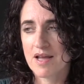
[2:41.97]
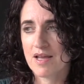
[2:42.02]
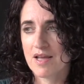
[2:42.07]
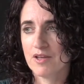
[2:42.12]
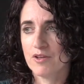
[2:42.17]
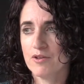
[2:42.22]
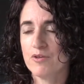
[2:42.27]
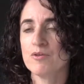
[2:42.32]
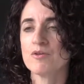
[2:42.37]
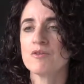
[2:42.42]

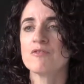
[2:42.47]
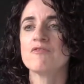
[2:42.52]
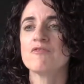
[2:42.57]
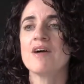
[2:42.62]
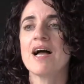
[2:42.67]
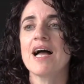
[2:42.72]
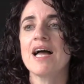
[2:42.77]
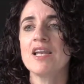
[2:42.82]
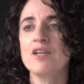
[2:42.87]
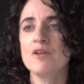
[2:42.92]
you're
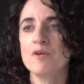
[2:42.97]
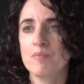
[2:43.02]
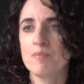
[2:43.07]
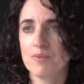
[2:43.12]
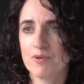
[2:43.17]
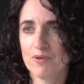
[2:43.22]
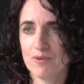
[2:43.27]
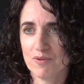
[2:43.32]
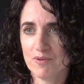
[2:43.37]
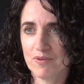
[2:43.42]

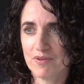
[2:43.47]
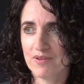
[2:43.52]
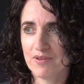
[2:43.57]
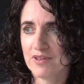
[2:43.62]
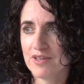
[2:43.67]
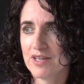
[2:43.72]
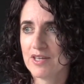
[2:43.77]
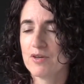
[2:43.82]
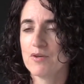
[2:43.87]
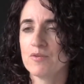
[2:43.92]
valuable
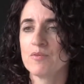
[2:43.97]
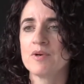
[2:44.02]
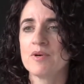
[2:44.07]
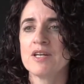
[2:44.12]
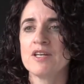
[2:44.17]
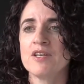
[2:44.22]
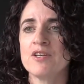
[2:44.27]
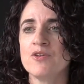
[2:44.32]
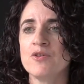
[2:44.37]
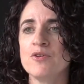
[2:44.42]

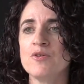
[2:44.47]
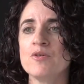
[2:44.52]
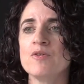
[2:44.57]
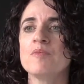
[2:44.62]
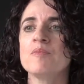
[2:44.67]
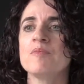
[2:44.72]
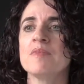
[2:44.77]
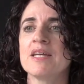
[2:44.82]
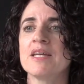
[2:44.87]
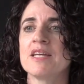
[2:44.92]
when you
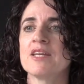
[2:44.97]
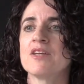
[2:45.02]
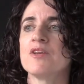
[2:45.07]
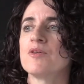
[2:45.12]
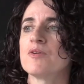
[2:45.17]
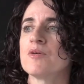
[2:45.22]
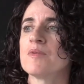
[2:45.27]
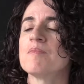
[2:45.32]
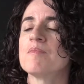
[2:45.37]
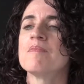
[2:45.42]
make
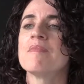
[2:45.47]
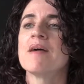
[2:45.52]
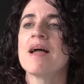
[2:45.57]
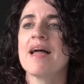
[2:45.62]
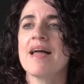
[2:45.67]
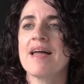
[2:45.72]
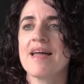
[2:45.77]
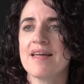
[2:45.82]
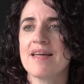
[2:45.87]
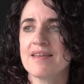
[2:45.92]
your
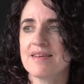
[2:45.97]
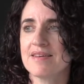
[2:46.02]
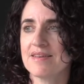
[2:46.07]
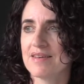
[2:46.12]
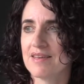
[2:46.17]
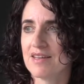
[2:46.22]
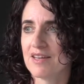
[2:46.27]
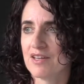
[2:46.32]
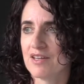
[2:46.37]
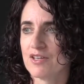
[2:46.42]
man
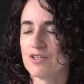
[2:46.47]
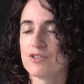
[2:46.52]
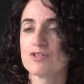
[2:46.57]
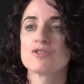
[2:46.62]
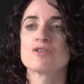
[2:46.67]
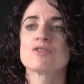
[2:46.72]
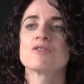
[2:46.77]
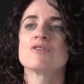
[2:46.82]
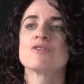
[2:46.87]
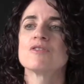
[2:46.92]

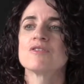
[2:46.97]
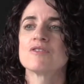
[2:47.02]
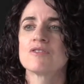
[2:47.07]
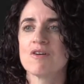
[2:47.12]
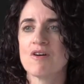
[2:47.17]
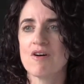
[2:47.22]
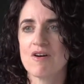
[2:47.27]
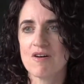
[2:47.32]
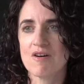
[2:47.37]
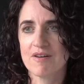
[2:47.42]
turned
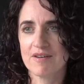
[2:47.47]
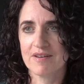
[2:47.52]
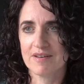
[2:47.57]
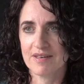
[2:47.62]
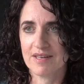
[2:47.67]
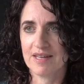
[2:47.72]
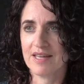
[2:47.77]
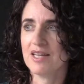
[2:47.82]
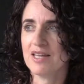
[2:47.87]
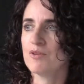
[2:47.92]
on
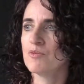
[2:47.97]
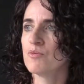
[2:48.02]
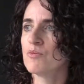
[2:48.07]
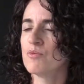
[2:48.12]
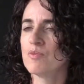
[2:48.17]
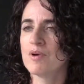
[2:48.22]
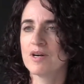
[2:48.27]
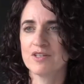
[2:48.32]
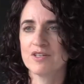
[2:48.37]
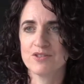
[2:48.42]
and
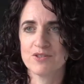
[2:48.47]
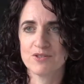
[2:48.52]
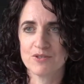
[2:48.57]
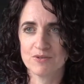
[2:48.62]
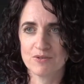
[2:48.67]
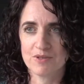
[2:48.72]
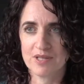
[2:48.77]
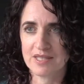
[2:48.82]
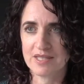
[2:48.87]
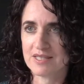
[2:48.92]
want
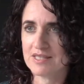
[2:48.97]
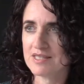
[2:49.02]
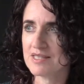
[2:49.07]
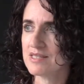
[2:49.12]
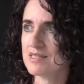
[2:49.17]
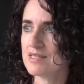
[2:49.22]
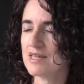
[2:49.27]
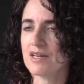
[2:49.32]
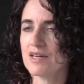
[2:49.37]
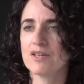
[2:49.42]
you and
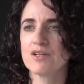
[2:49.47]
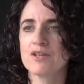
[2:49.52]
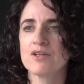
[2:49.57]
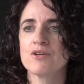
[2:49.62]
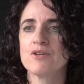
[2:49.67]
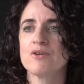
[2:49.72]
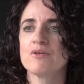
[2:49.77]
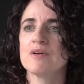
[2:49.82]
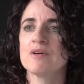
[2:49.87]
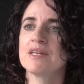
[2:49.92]
desire
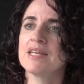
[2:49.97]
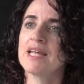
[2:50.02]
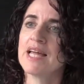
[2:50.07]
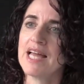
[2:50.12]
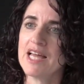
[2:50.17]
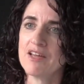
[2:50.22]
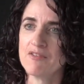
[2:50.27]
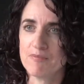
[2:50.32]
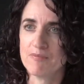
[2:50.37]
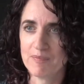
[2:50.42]
you and
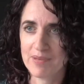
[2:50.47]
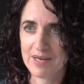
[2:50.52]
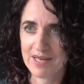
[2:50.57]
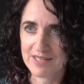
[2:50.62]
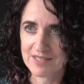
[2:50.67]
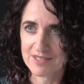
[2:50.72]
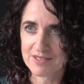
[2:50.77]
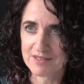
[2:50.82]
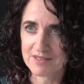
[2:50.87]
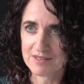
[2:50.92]
have
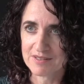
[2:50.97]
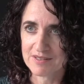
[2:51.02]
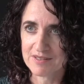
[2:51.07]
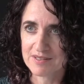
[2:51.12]
pleasure.